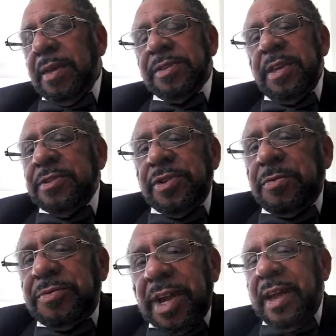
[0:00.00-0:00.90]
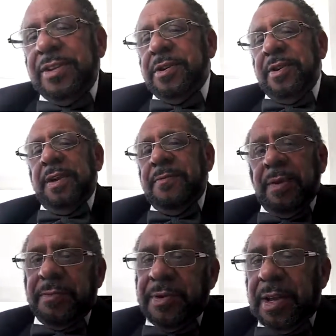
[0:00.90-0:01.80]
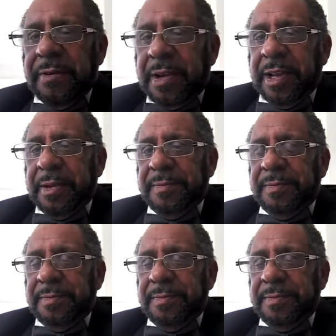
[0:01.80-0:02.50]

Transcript: see, there's no danger in voting for Hillary Clinton.